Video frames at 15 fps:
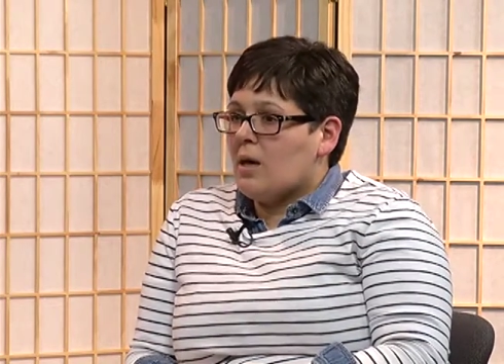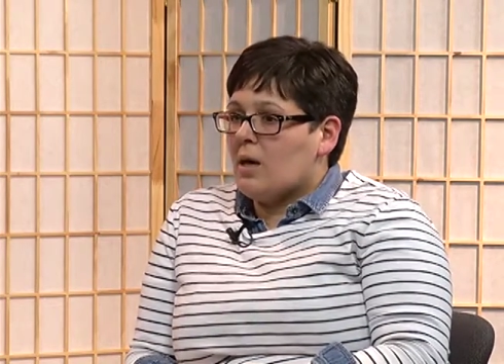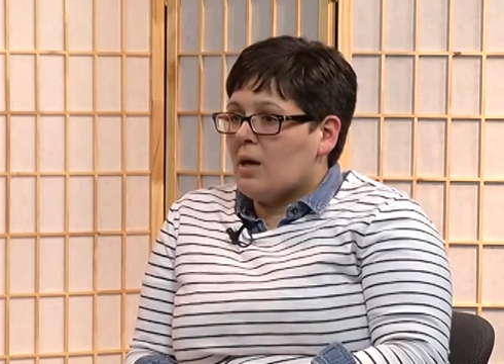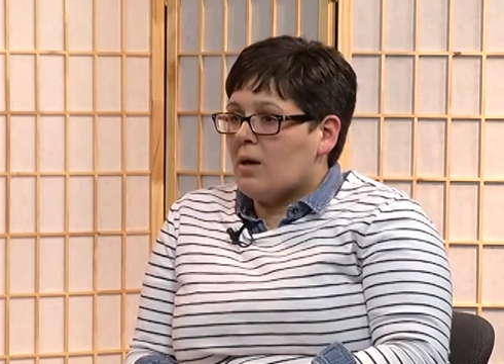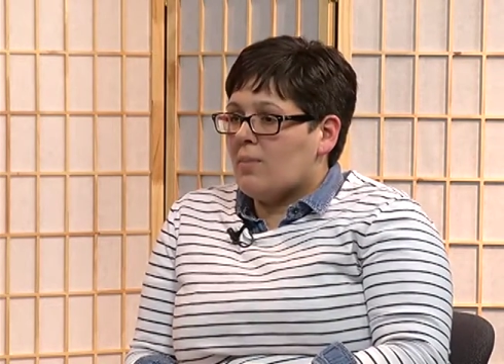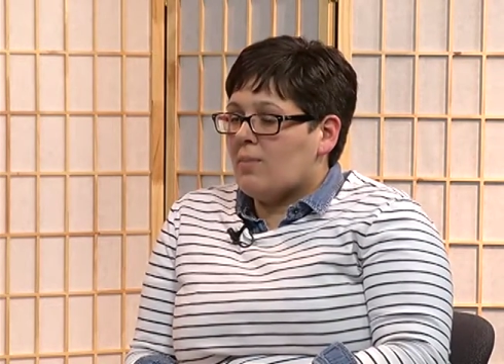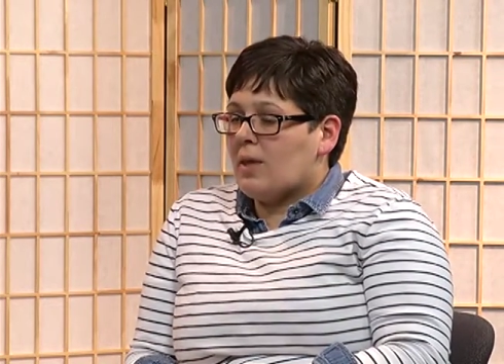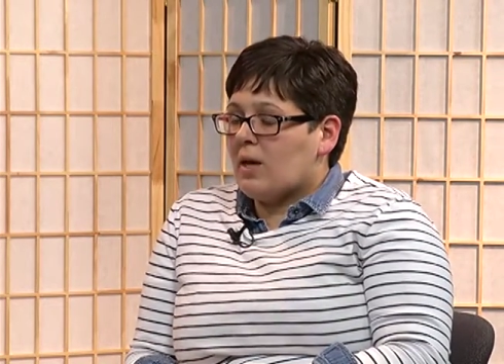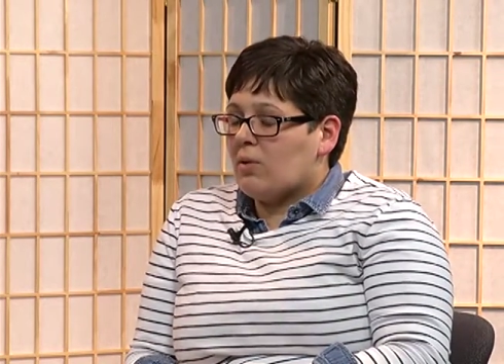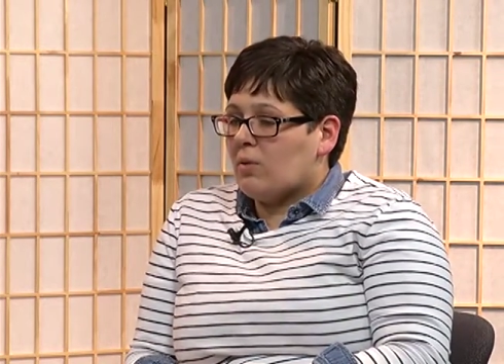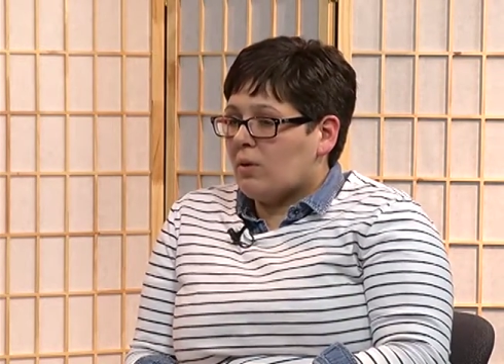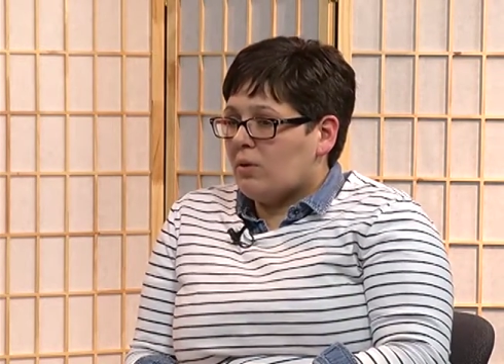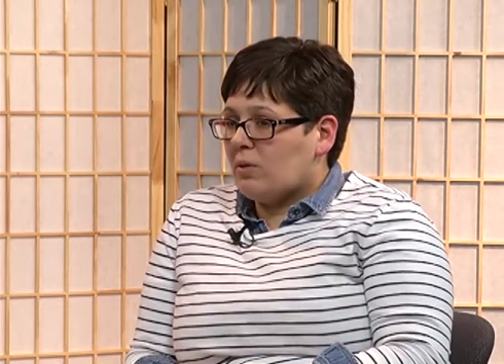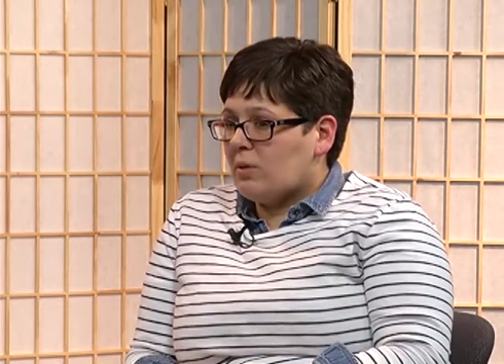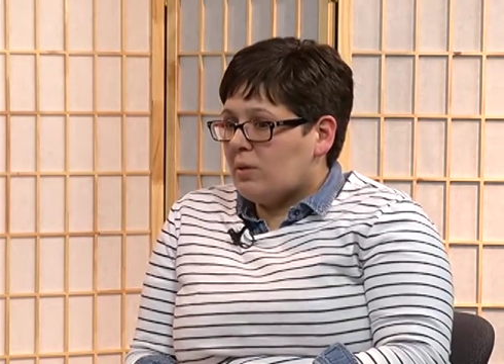That
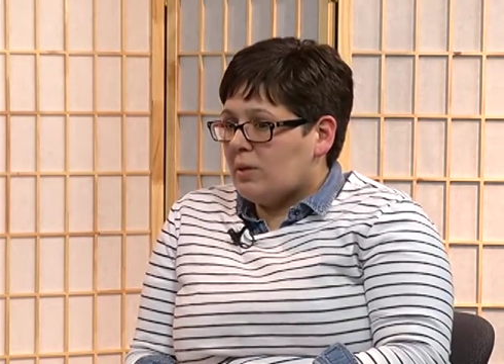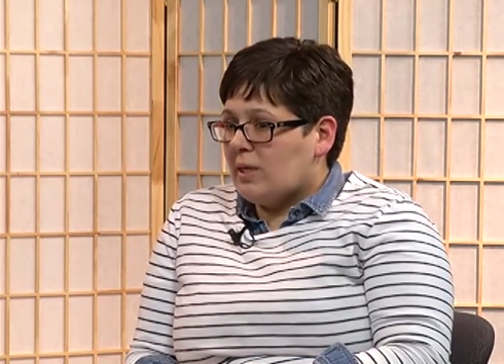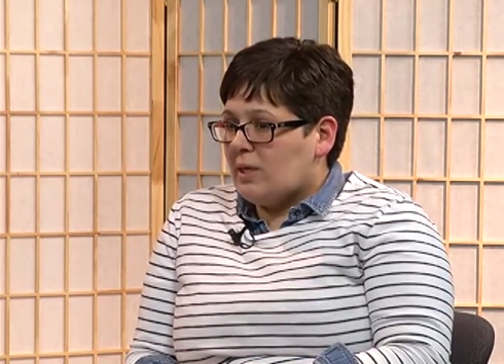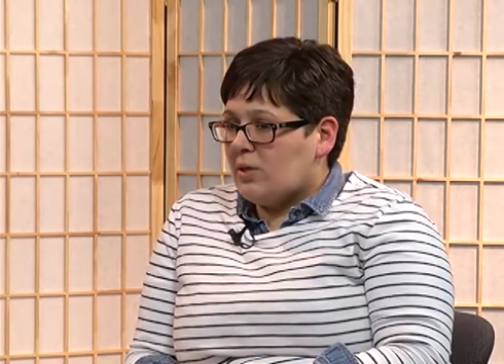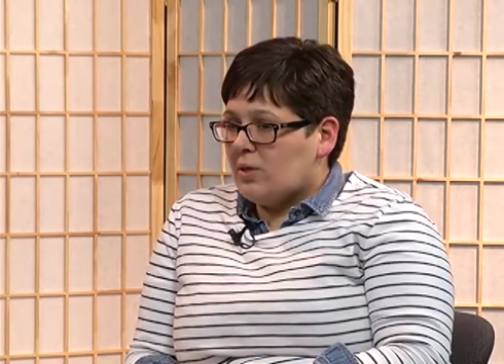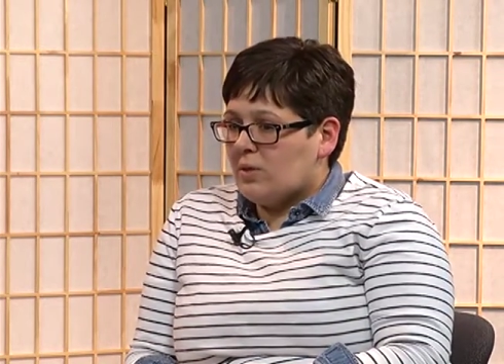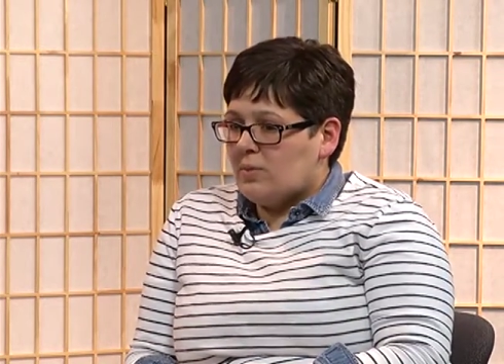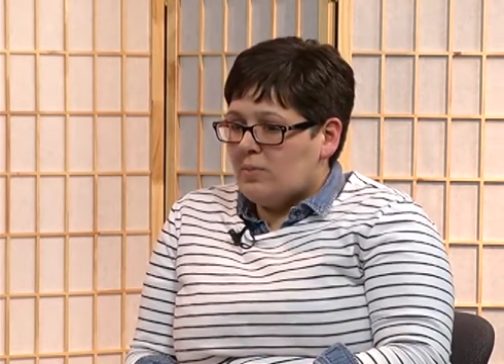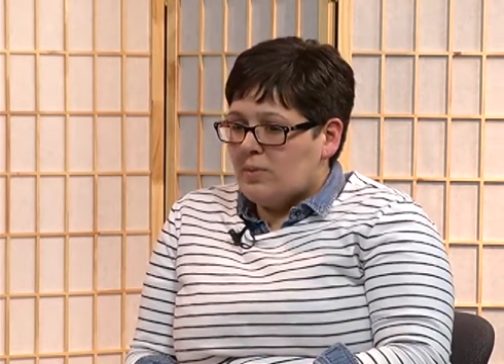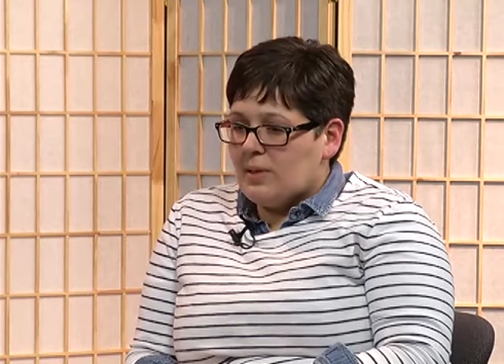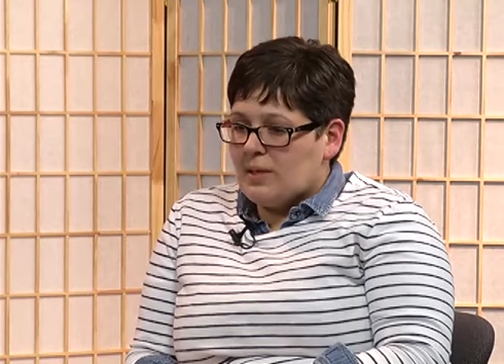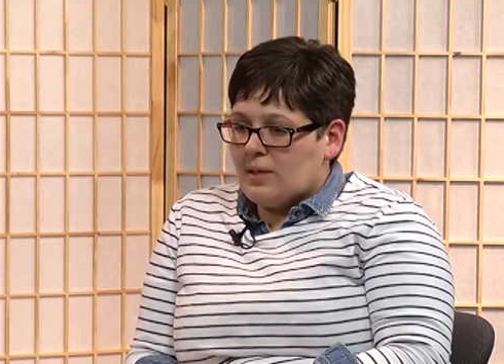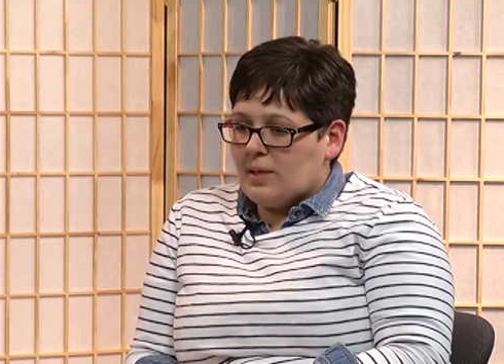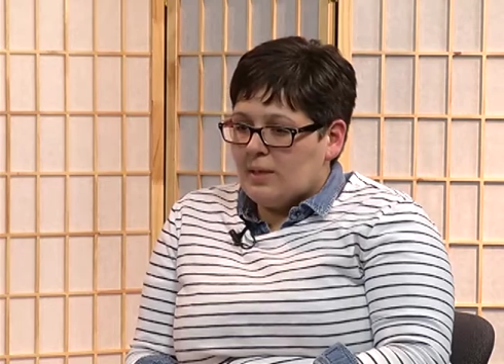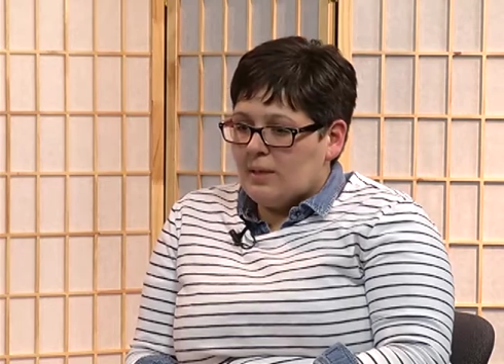critical need could
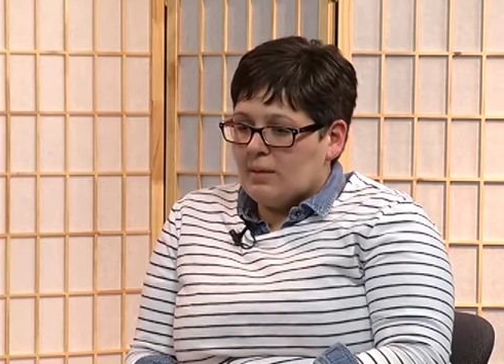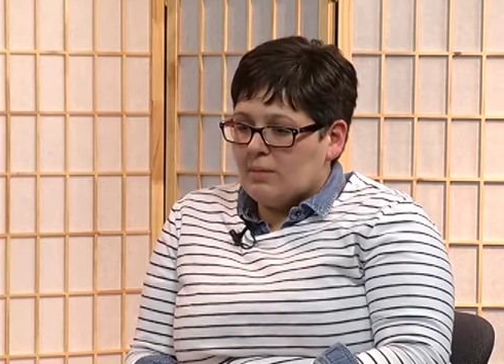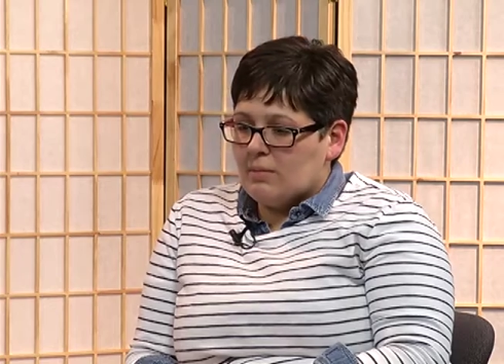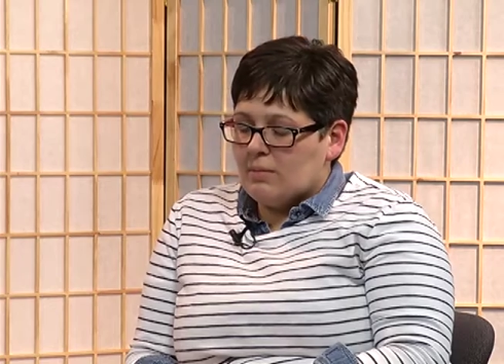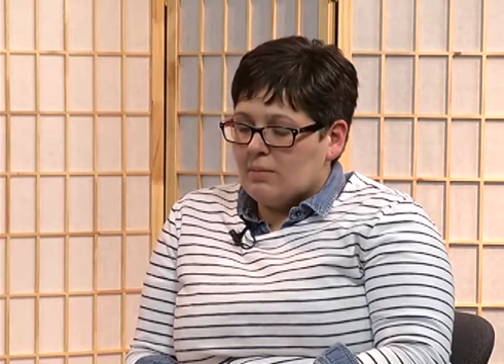be